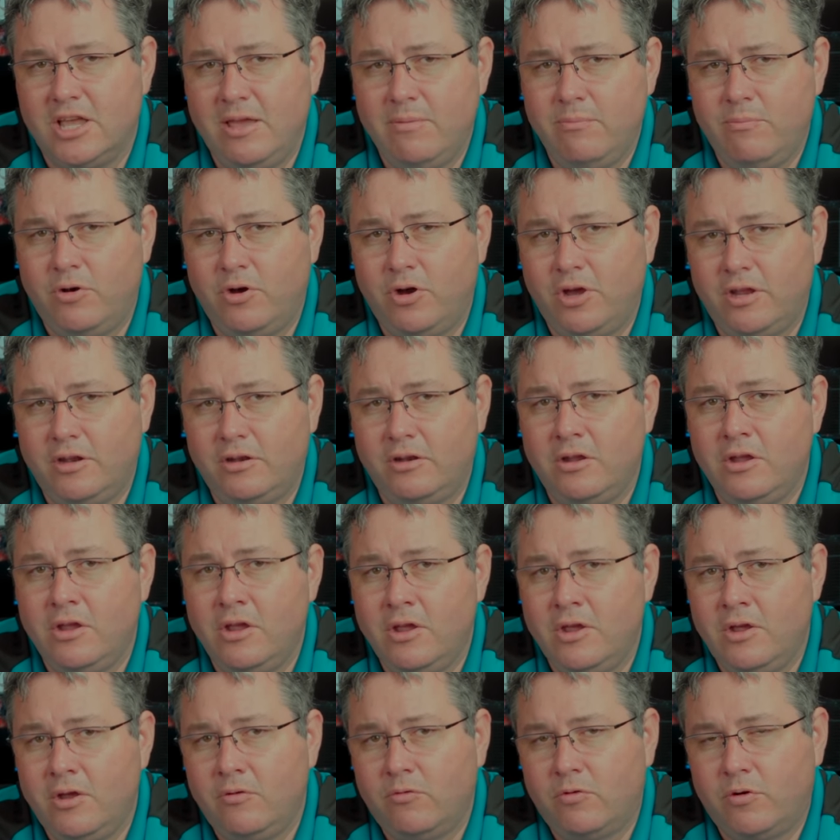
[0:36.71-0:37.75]
input
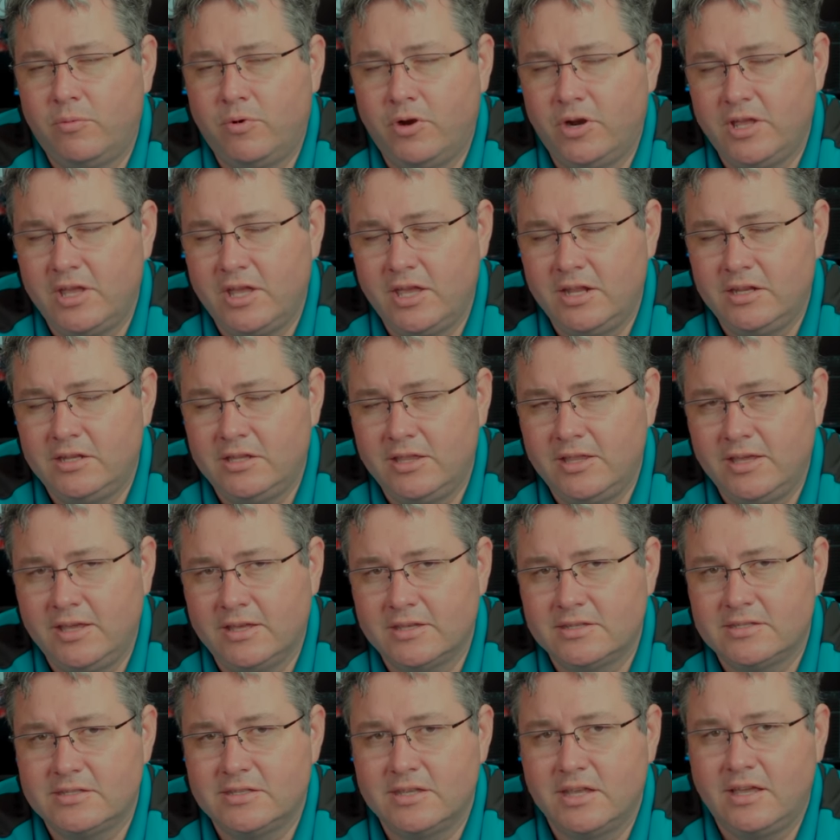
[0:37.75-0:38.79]
we're putting into the
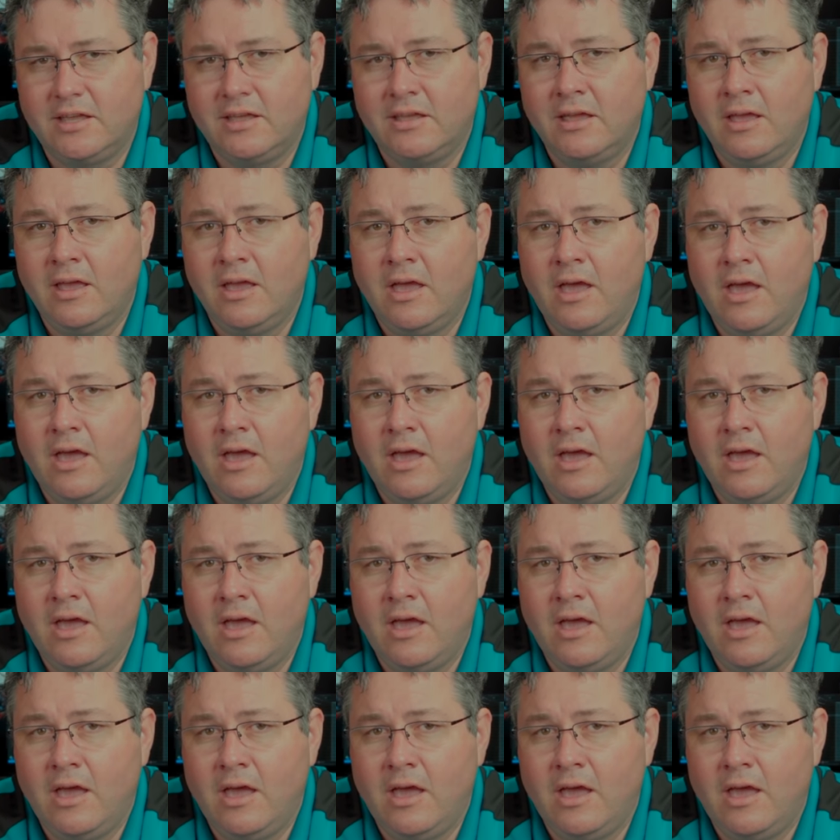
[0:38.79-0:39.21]
ESC.